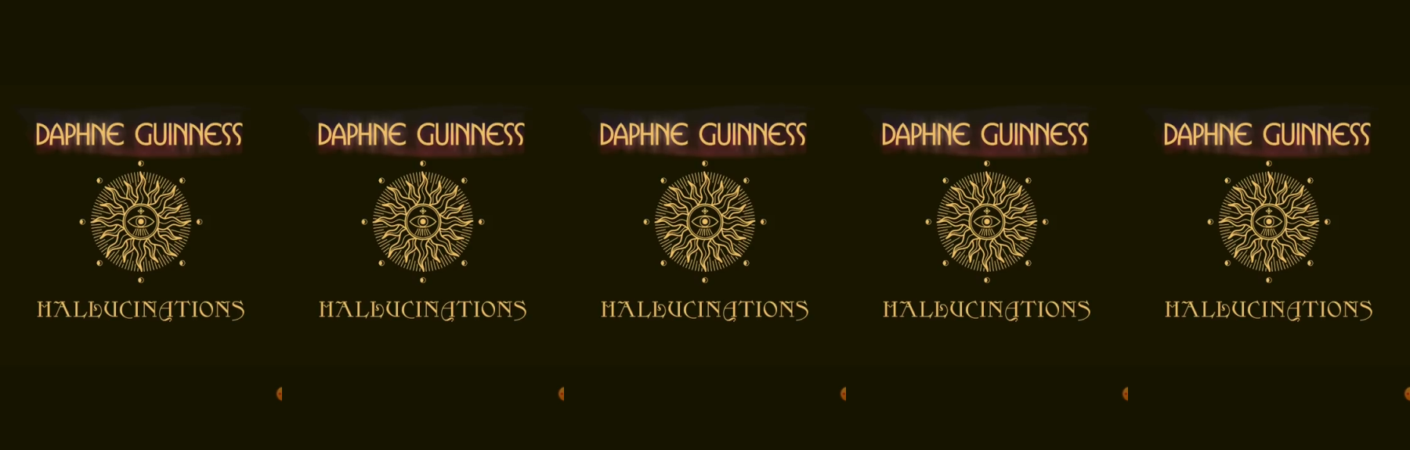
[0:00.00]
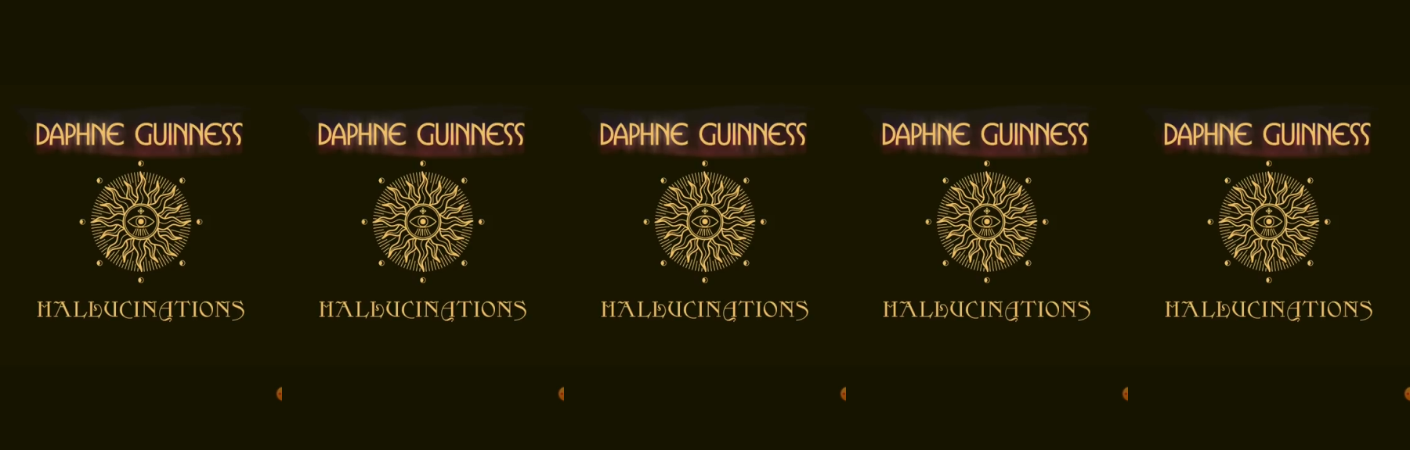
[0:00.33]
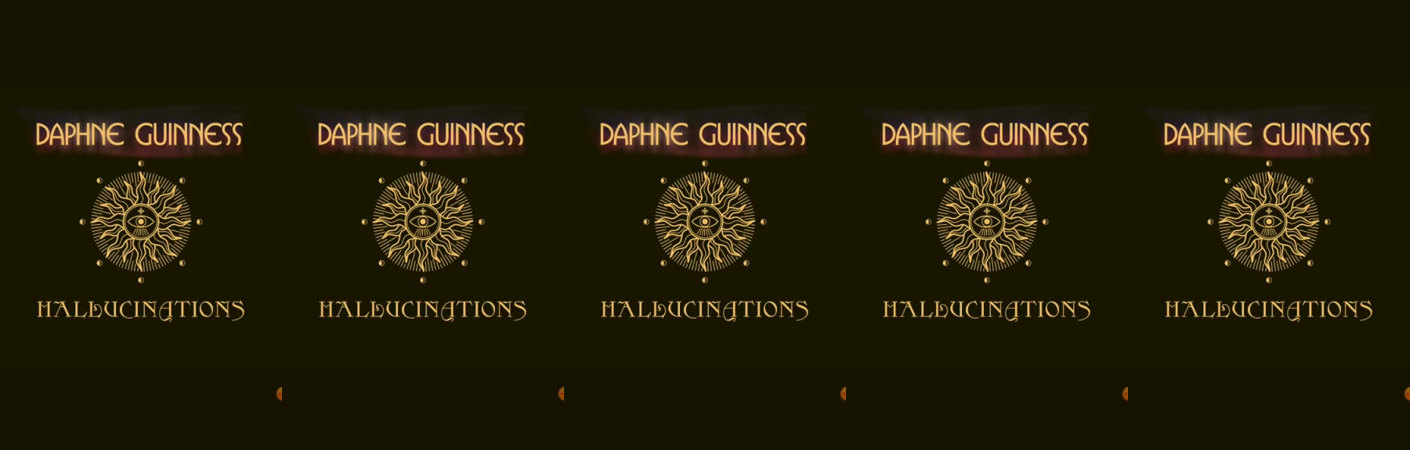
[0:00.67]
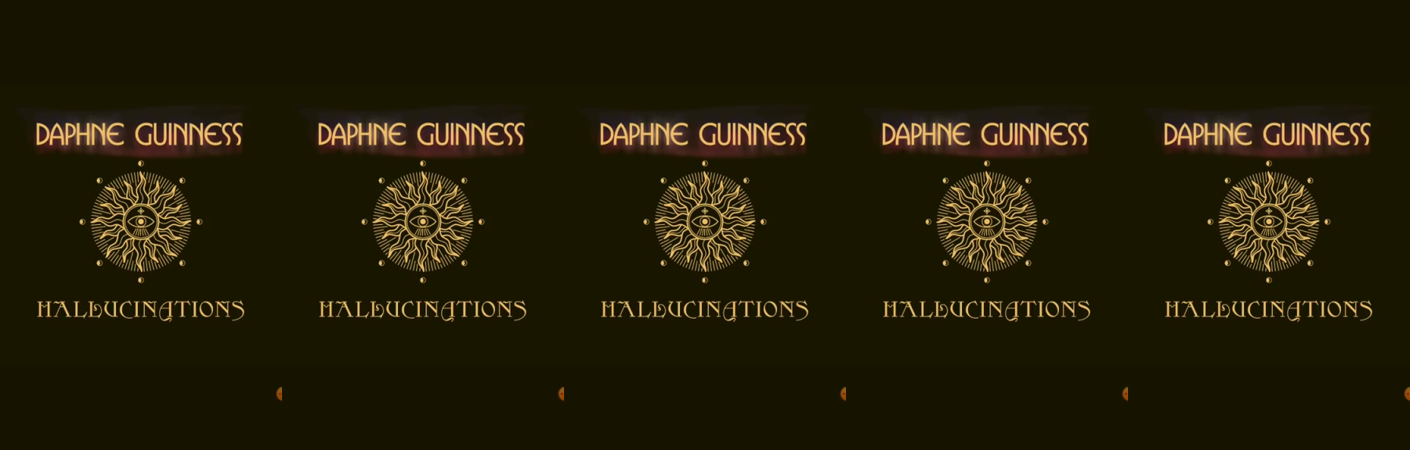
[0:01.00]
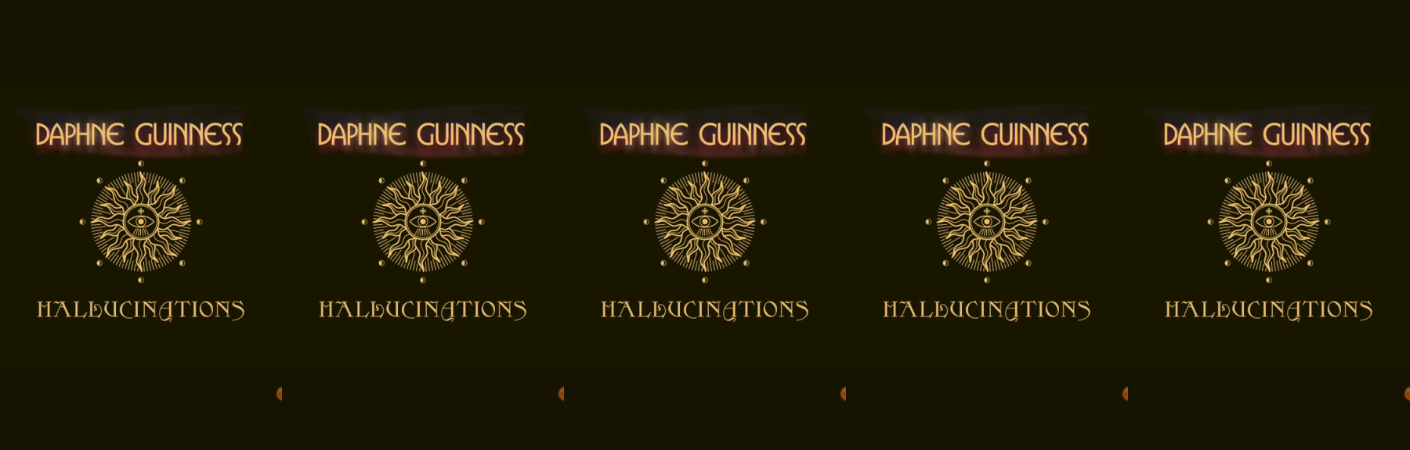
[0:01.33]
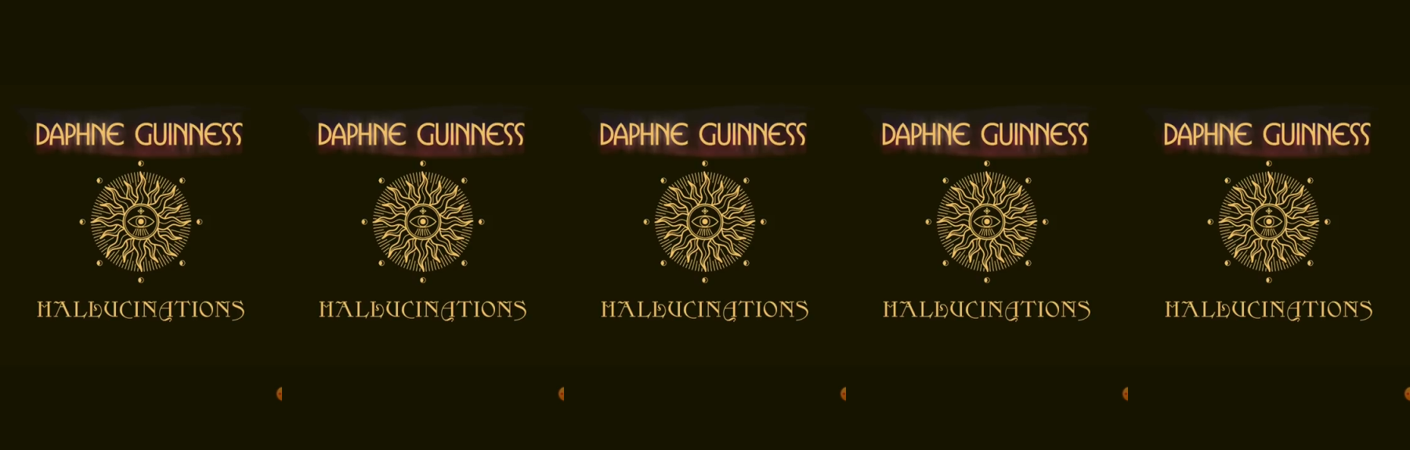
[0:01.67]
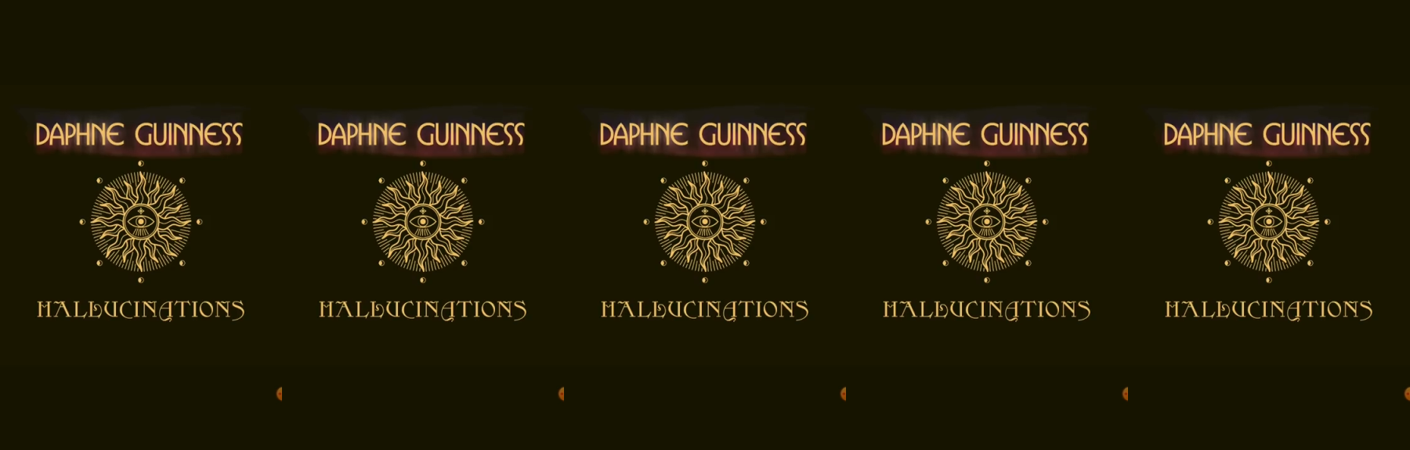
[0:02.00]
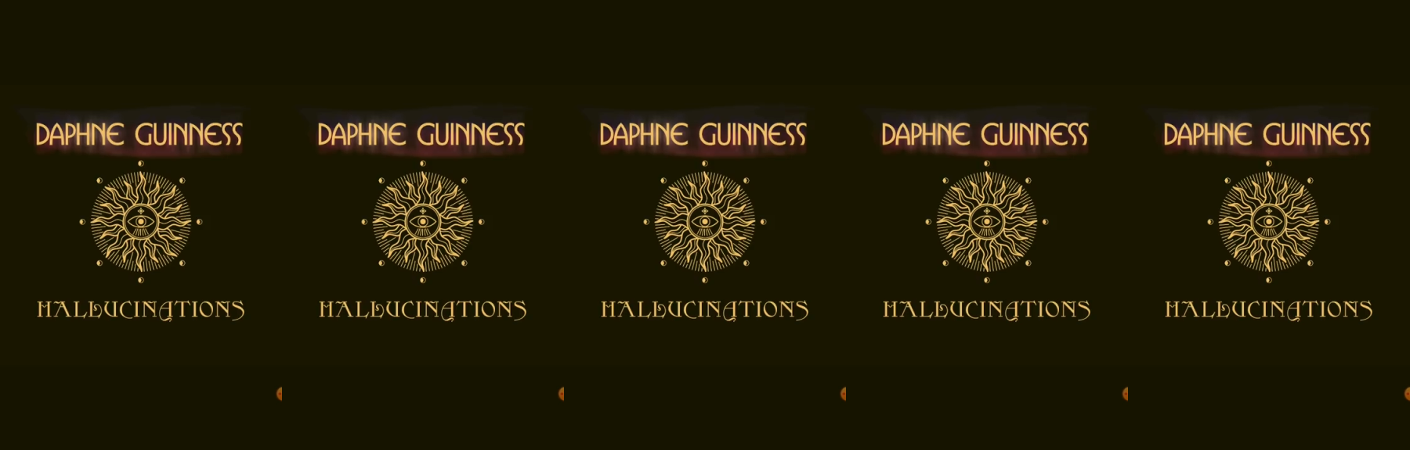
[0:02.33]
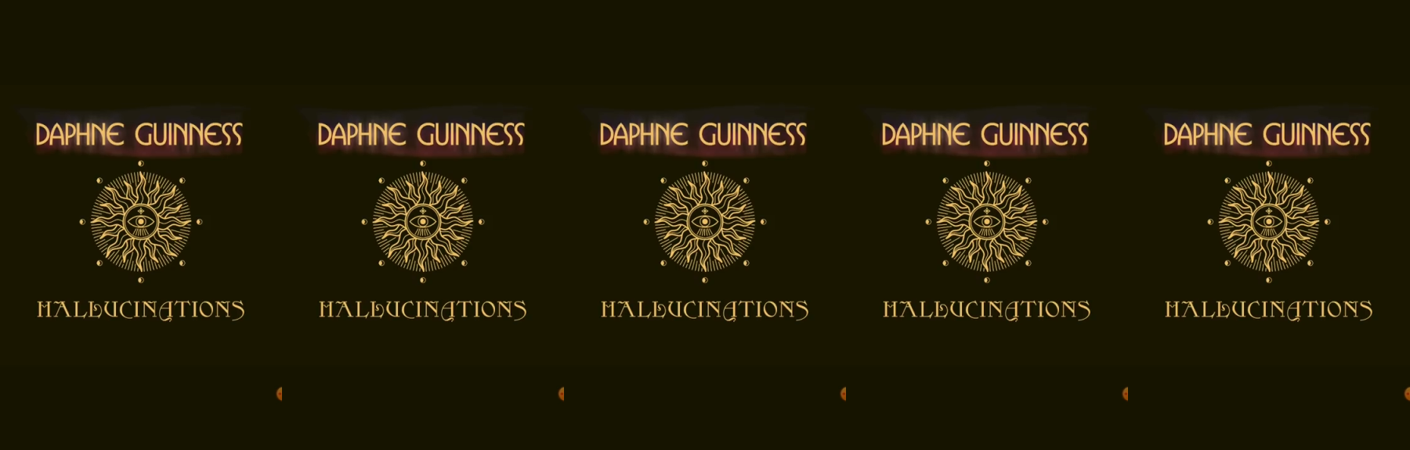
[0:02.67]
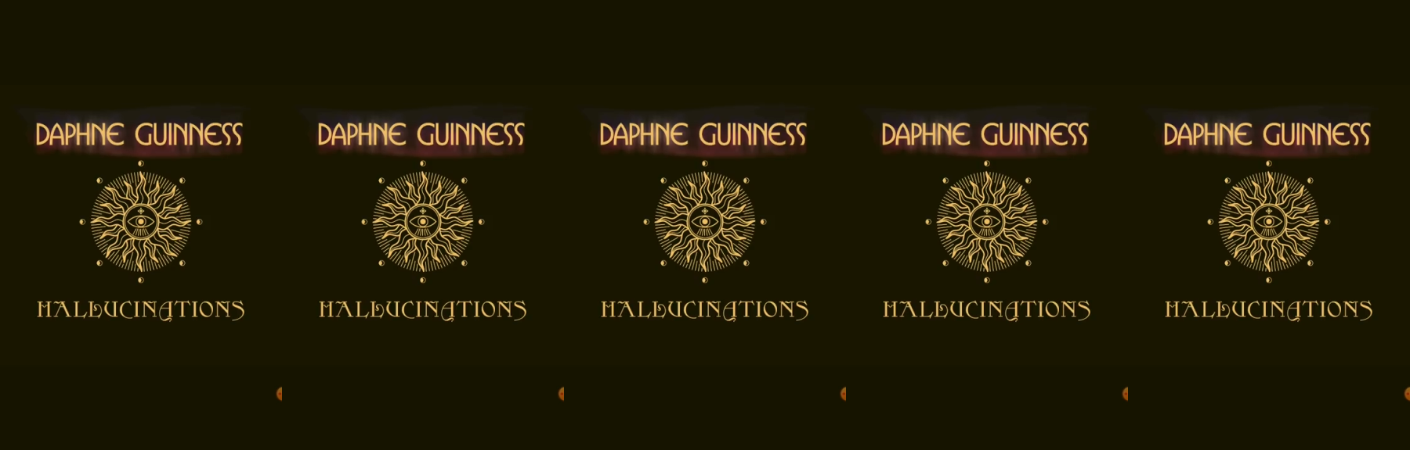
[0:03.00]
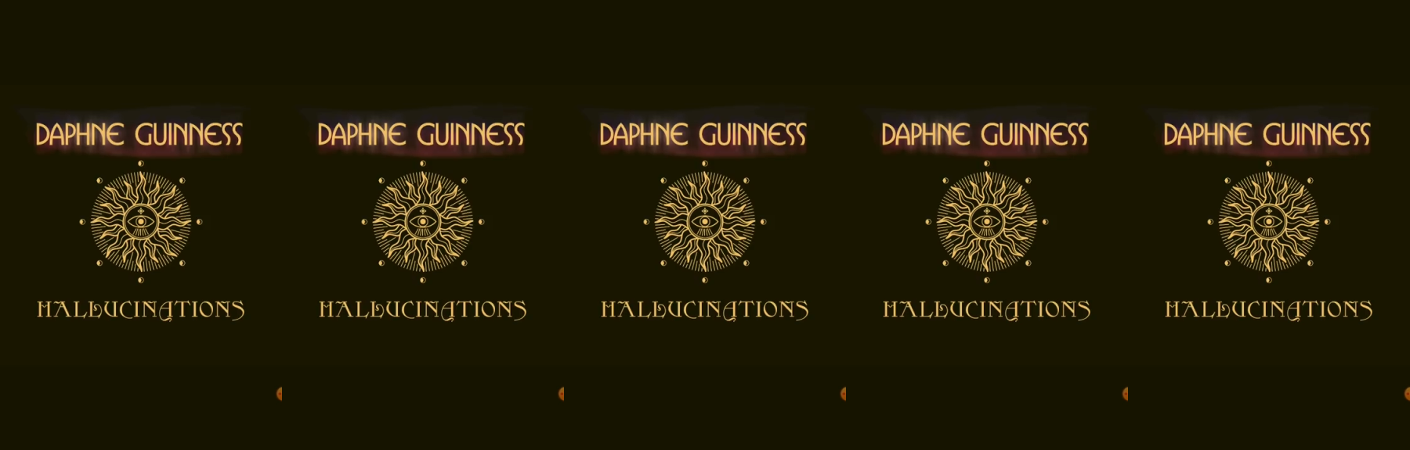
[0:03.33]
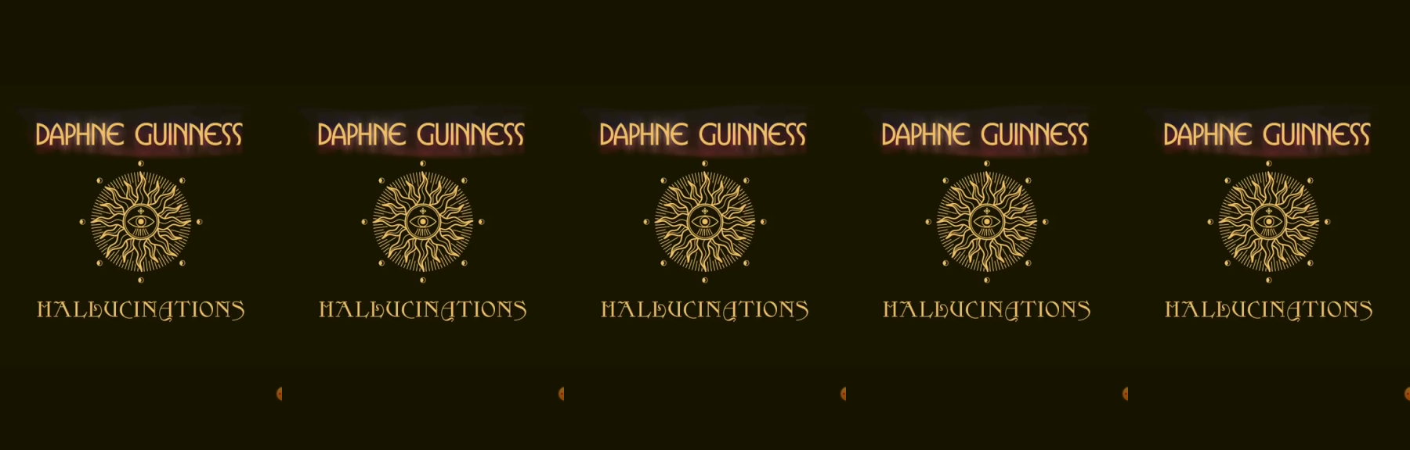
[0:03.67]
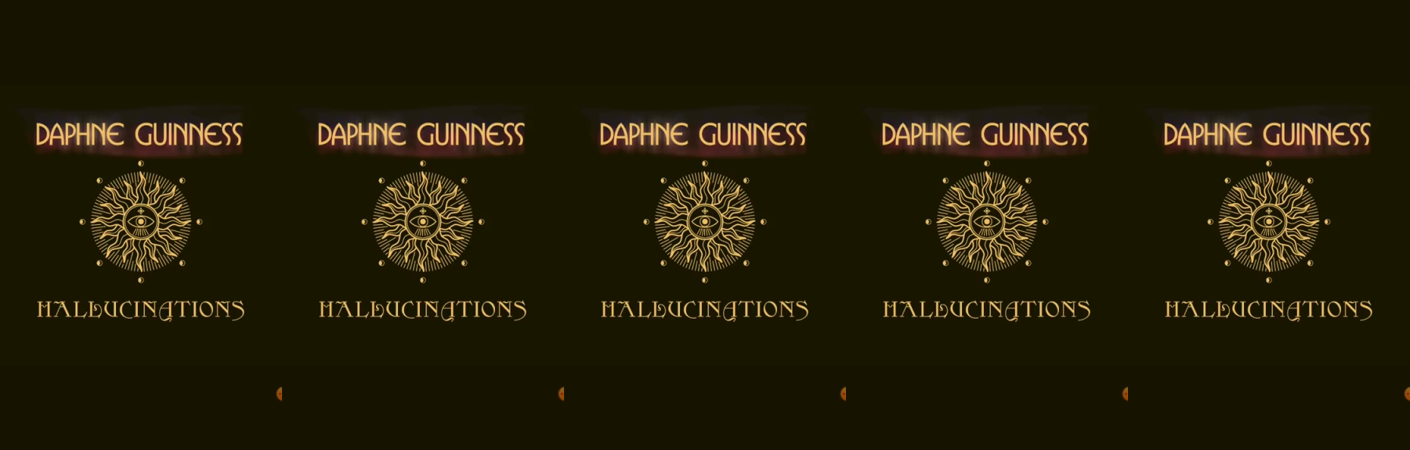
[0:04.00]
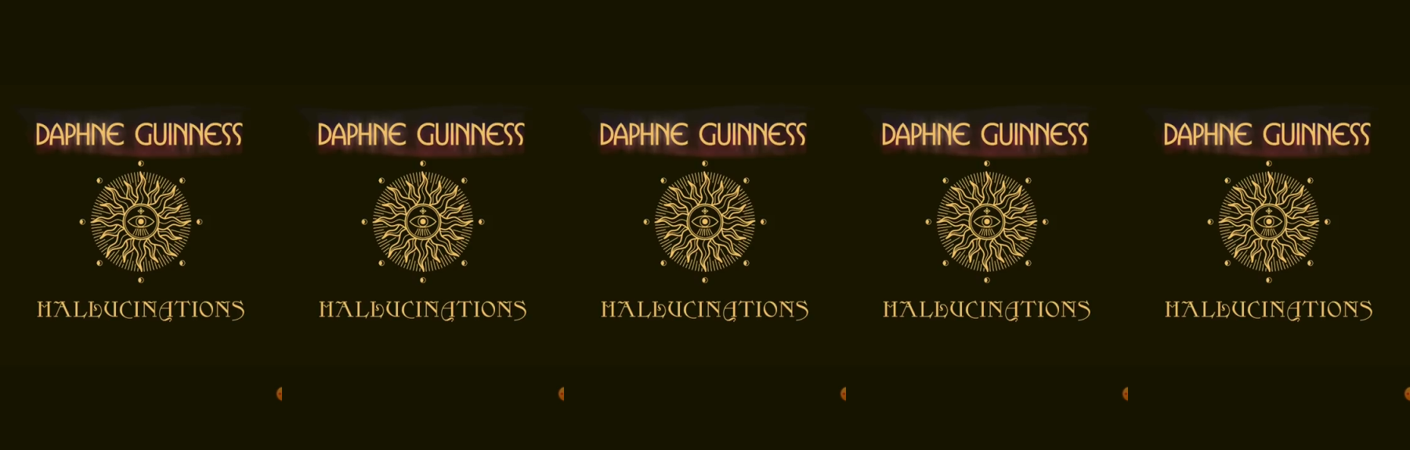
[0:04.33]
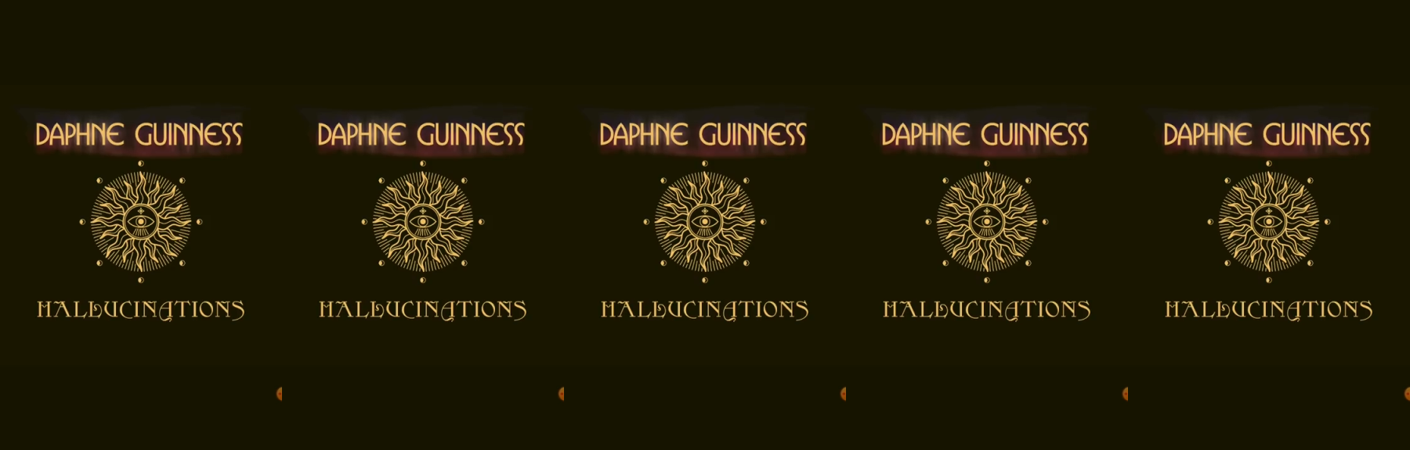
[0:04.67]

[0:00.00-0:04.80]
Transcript: No face is visible, so there are no lips to read.